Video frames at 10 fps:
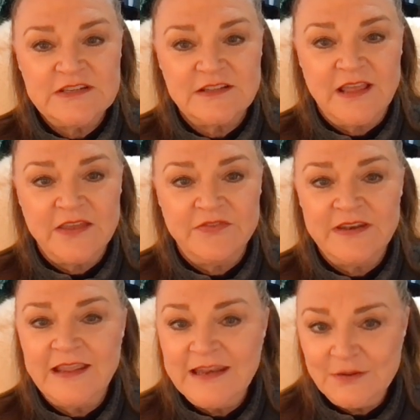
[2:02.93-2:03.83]
to life
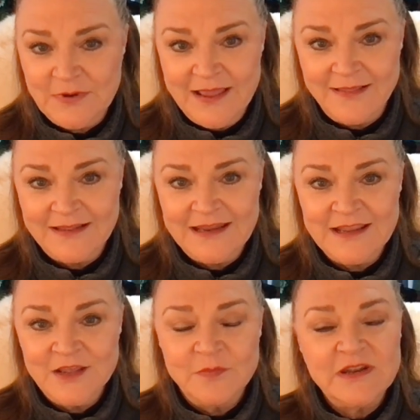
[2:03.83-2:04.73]
in any reality,
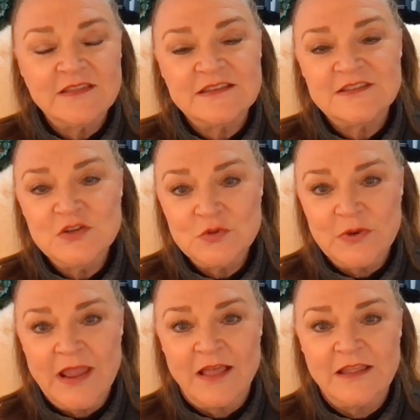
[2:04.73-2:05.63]
but in this new
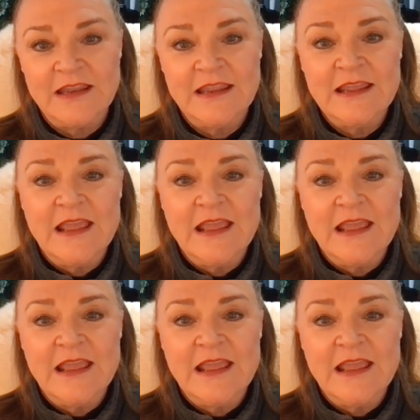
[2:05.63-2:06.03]
reality,